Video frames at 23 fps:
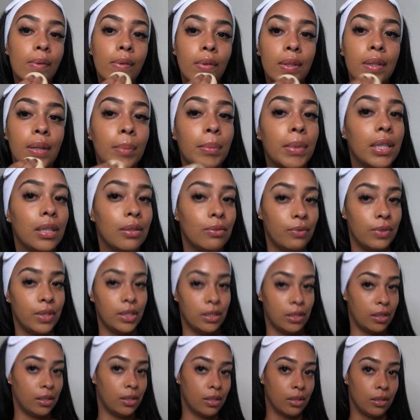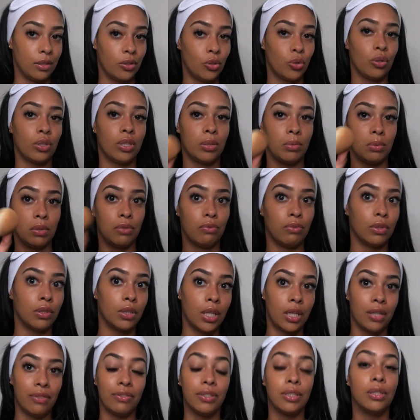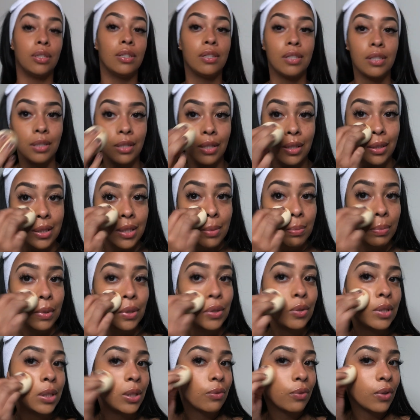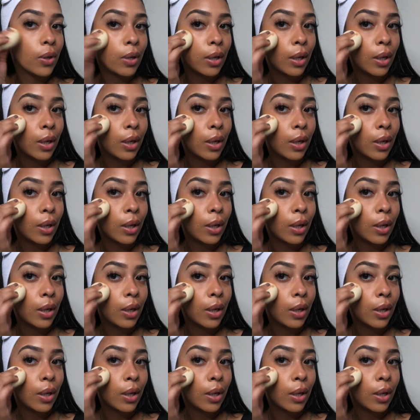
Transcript: I mean, if it doesn't, trust me, in real life it doesn't. It looks beautiful.